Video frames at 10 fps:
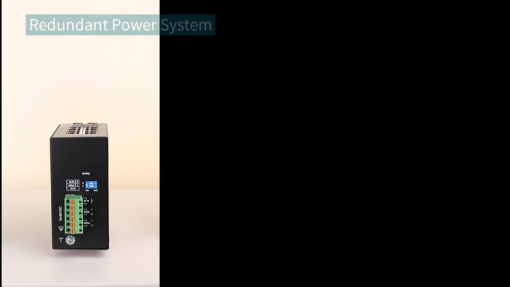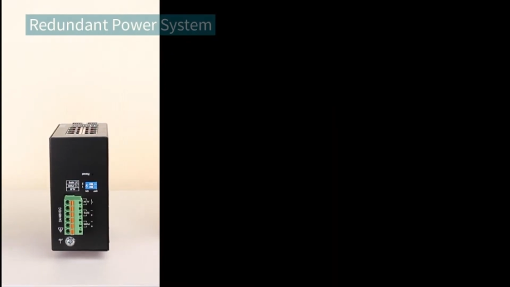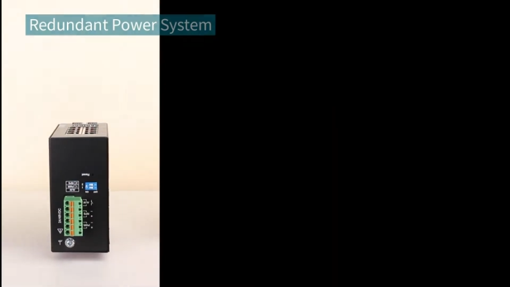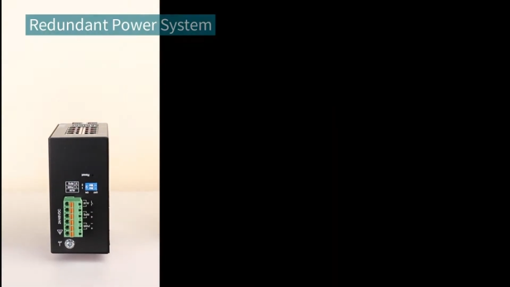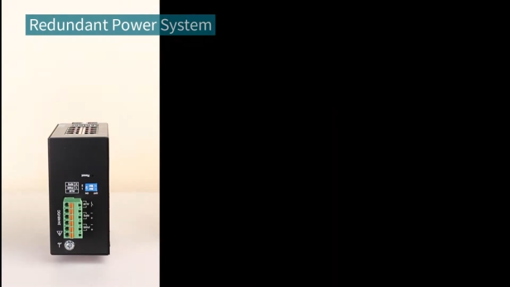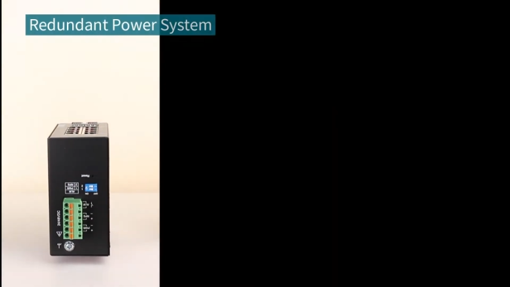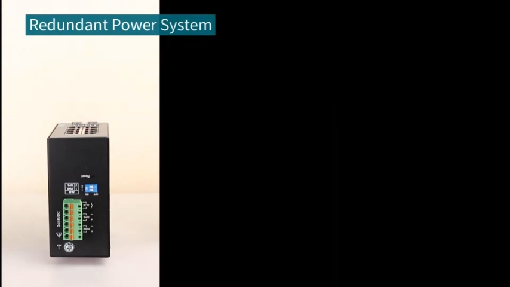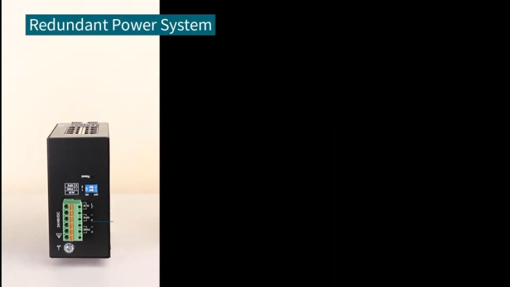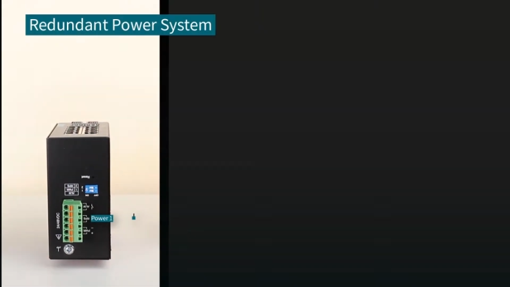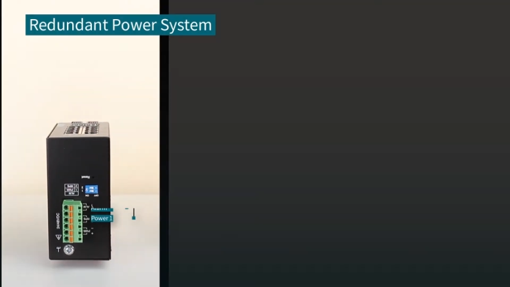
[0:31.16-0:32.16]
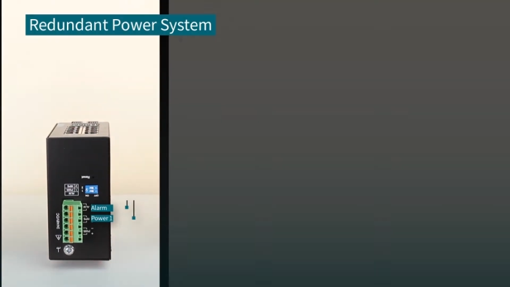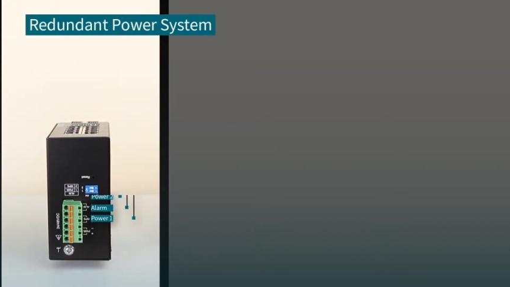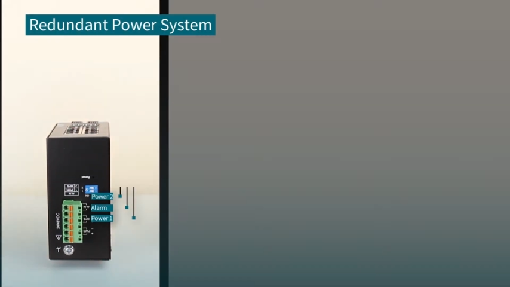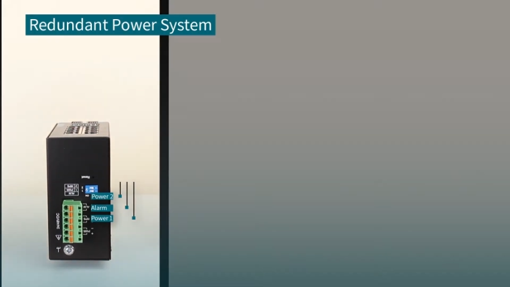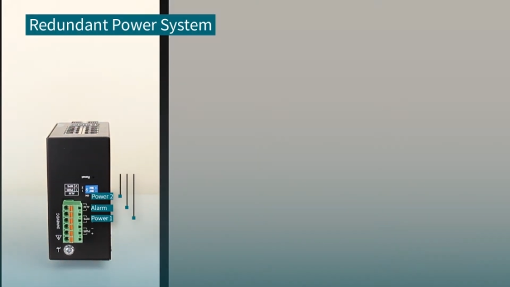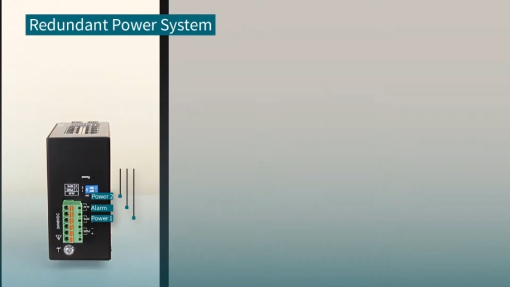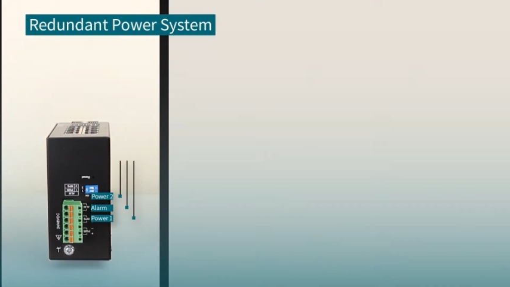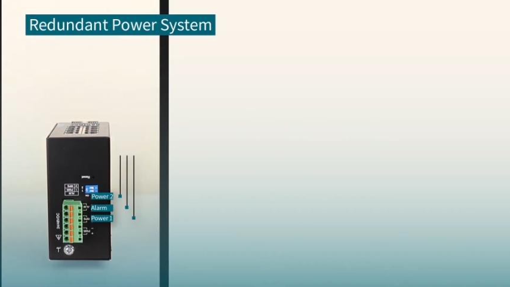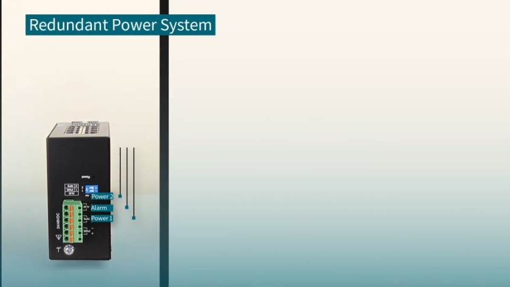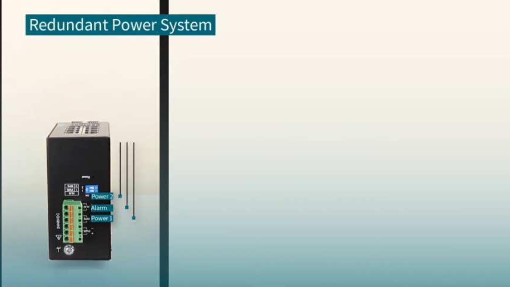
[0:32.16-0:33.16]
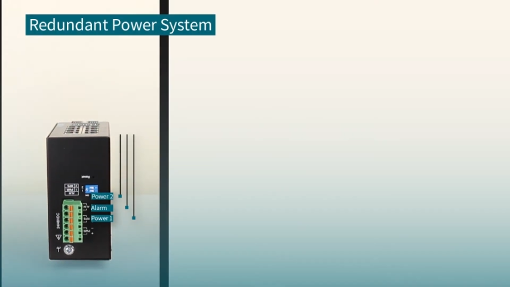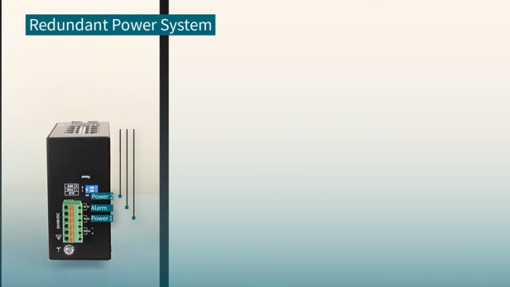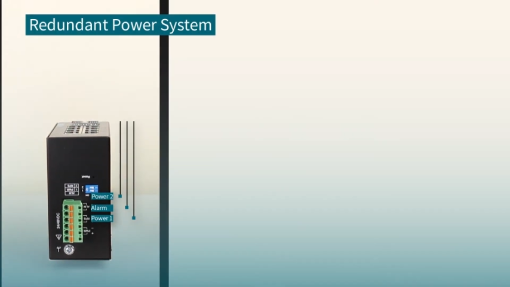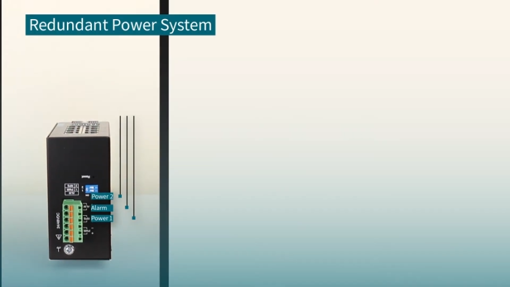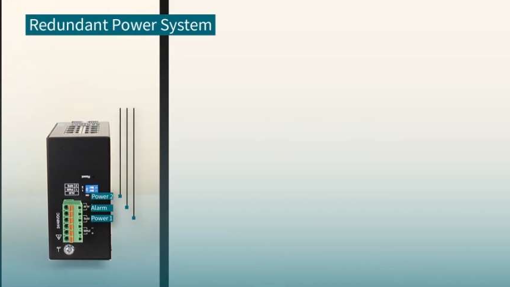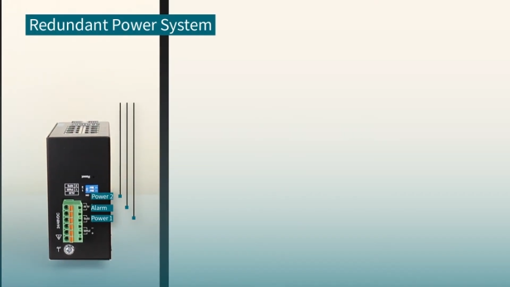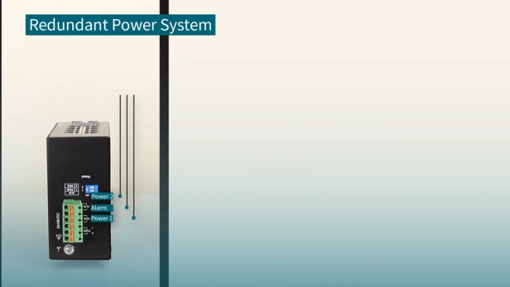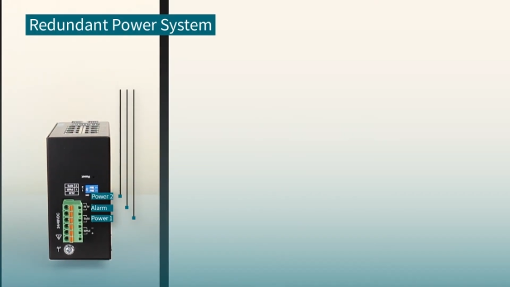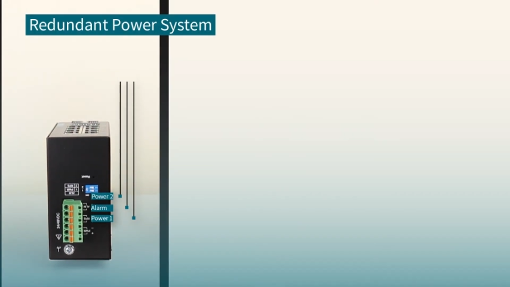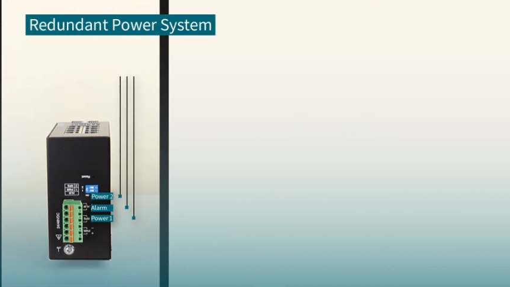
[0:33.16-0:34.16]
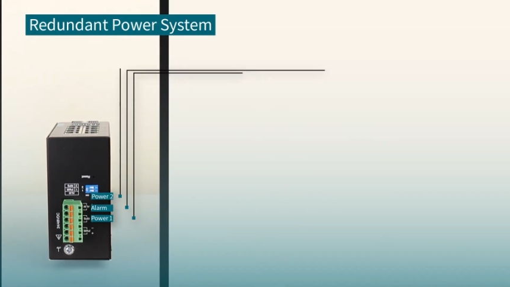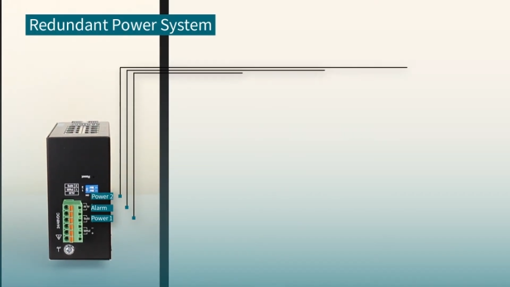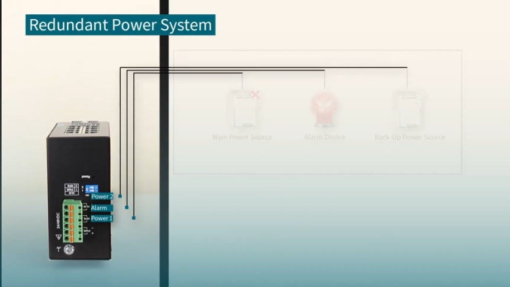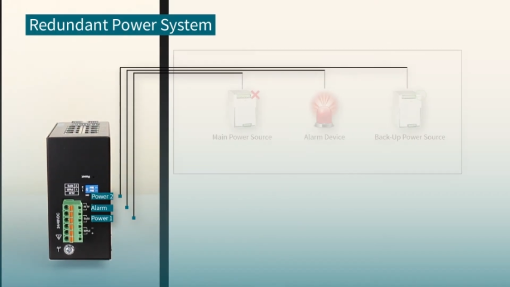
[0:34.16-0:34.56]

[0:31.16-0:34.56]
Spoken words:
Nobody's mouth can be seen.